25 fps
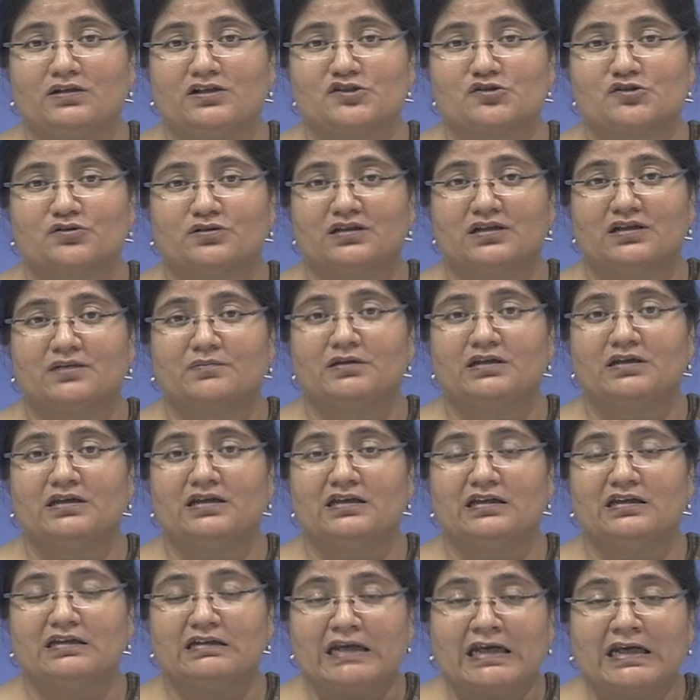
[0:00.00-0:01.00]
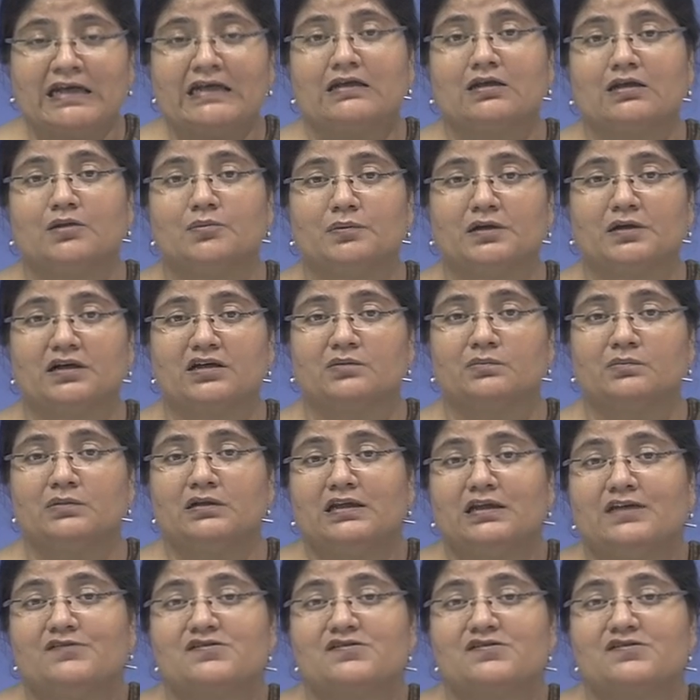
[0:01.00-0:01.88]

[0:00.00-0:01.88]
should they be interpretable,